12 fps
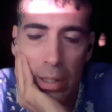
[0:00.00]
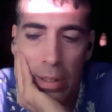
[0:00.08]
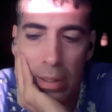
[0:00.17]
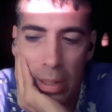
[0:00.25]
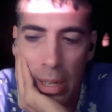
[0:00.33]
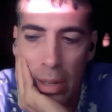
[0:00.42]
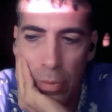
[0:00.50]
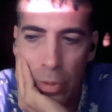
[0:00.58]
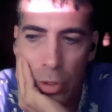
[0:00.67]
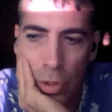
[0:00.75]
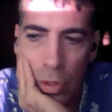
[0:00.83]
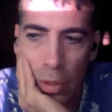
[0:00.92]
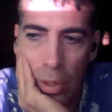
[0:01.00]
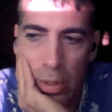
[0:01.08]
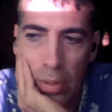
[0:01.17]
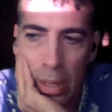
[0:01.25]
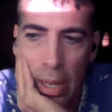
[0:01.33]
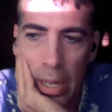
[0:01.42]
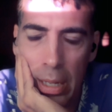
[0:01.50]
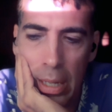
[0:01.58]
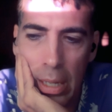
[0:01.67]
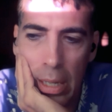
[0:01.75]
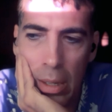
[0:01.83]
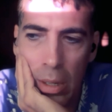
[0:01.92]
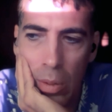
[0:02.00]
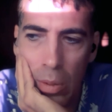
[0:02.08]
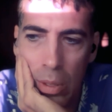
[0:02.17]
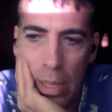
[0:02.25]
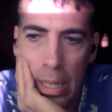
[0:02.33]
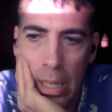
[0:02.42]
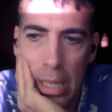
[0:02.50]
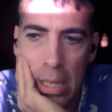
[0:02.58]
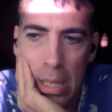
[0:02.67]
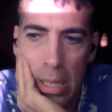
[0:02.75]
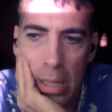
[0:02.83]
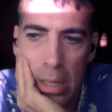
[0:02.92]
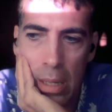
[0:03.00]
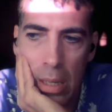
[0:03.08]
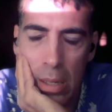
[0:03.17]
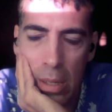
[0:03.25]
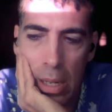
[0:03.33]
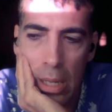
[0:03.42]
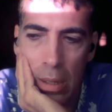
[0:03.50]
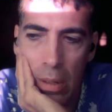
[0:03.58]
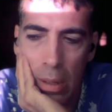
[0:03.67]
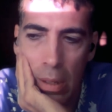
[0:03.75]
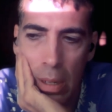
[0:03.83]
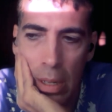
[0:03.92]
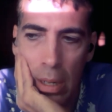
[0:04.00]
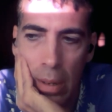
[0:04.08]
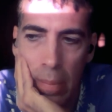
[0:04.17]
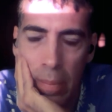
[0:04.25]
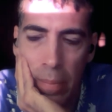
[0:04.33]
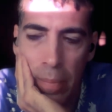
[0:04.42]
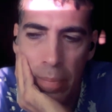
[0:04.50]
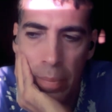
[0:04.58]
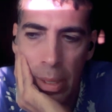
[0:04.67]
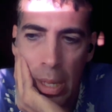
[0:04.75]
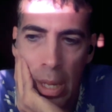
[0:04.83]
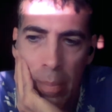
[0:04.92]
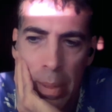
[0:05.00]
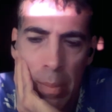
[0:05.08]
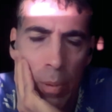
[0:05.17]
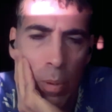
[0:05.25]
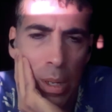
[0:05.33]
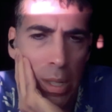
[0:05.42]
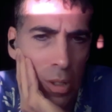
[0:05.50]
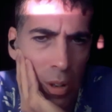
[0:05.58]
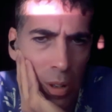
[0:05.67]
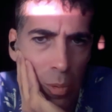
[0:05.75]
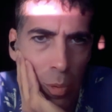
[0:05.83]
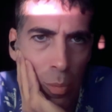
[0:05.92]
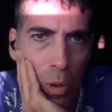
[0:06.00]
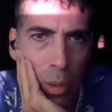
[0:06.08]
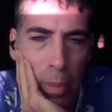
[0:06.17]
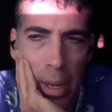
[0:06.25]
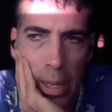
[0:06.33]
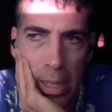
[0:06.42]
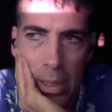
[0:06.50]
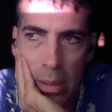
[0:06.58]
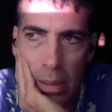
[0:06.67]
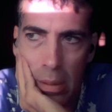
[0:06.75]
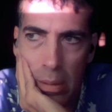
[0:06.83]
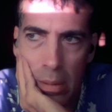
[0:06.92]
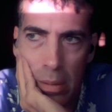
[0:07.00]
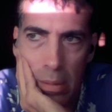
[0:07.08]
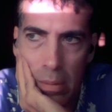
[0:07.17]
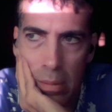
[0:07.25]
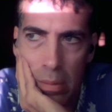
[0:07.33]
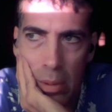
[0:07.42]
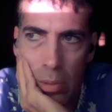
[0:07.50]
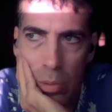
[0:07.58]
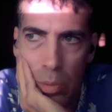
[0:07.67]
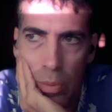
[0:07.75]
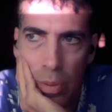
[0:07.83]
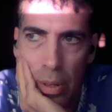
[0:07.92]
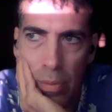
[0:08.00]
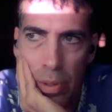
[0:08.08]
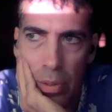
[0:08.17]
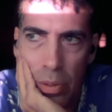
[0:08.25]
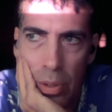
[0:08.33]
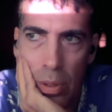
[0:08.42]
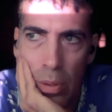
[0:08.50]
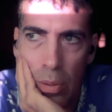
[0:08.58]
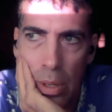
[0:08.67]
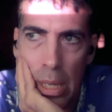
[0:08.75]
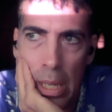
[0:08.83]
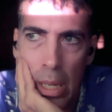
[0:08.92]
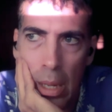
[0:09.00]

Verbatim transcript: and yeah, for sure. It's not, you know, it's not easy. It, it's not. Um, maybe when I started Rue Morgue back in you know 25 years ago,